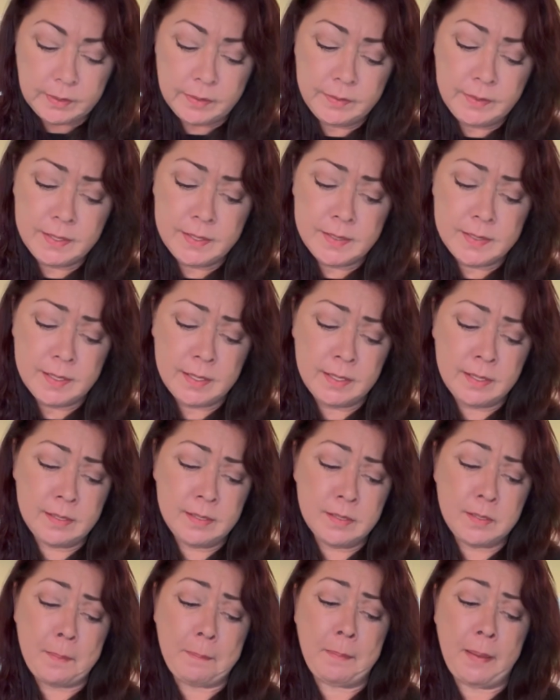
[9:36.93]
This
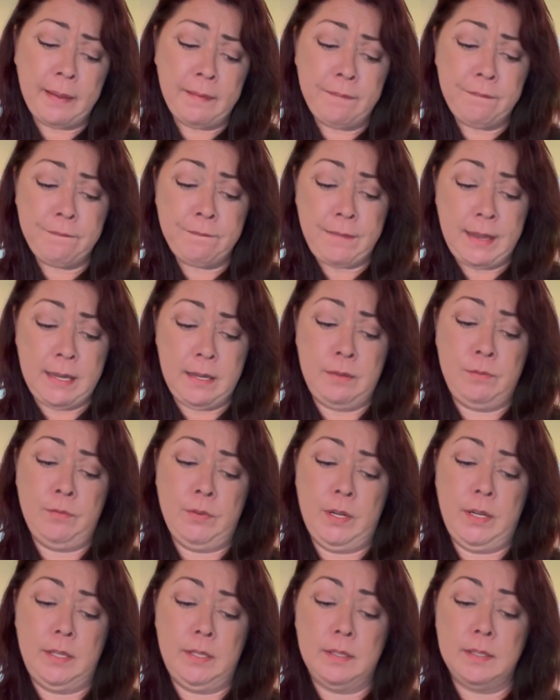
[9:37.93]
is my
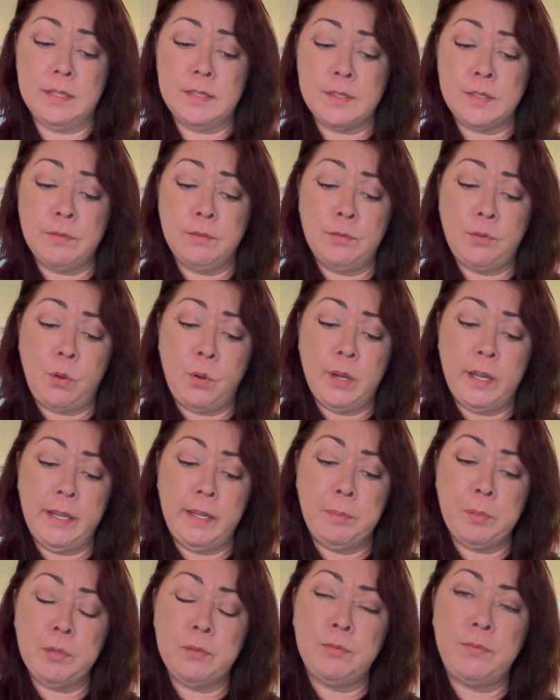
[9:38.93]
favorite, Savoy
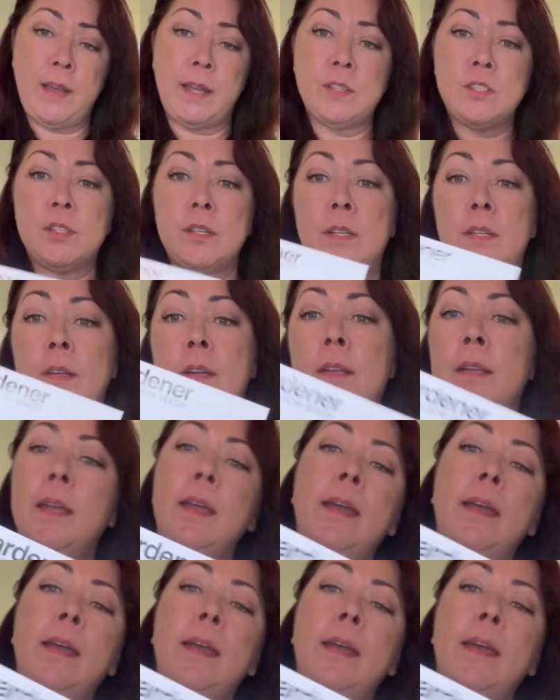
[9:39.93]
Perfection.